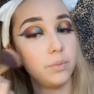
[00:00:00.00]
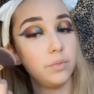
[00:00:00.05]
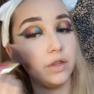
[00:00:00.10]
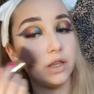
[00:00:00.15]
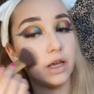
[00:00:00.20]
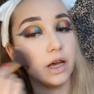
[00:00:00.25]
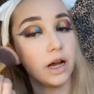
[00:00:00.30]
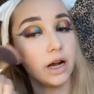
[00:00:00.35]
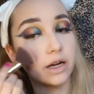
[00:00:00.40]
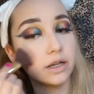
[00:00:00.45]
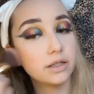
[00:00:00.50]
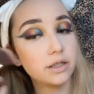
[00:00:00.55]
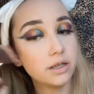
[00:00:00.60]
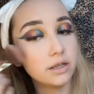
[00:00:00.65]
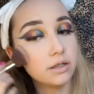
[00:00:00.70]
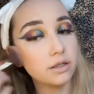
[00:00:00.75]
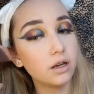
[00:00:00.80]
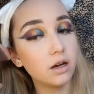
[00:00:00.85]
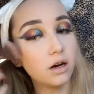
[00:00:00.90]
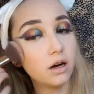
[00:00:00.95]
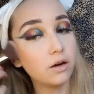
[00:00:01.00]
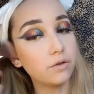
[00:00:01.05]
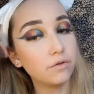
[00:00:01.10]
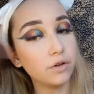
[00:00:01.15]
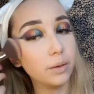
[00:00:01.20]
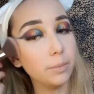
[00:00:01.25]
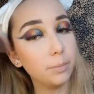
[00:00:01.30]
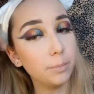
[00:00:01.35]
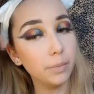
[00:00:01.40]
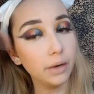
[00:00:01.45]
the excess off
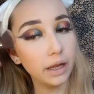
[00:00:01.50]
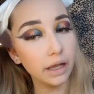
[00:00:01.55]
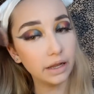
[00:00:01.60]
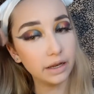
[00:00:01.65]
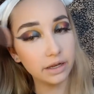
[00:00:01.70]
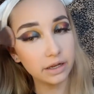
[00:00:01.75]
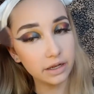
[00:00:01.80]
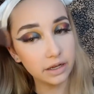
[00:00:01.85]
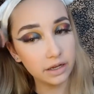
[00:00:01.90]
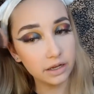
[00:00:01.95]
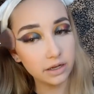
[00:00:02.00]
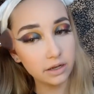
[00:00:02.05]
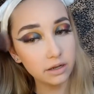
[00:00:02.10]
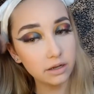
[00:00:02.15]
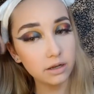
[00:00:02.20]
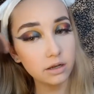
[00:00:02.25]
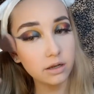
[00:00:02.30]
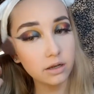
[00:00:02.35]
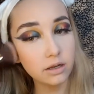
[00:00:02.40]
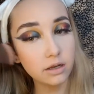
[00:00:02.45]
and blend it in,